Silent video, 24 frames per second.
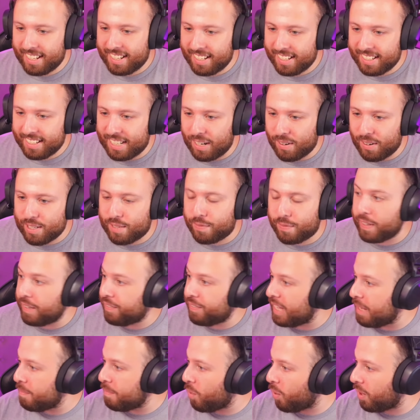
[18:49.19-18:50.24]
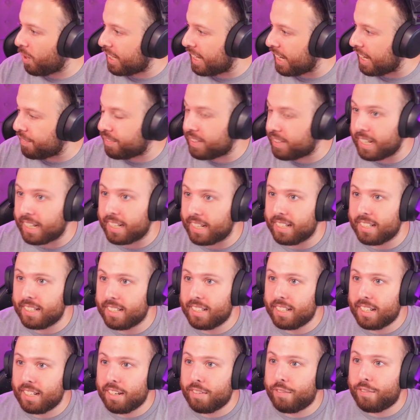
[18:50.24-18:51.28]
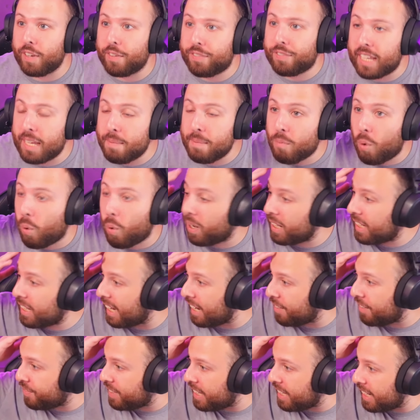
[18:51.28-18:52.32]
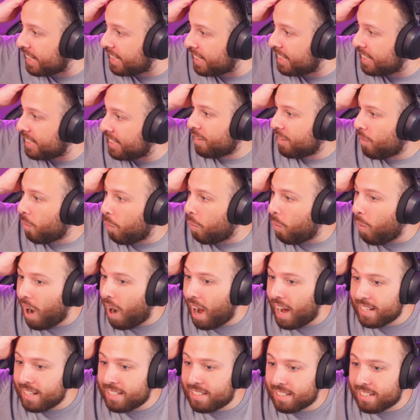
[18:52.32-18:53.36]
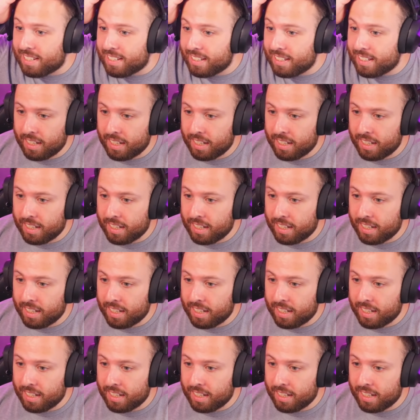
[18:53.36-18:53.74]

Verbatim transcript: There was 50 more gifted. 50 more gifted? What?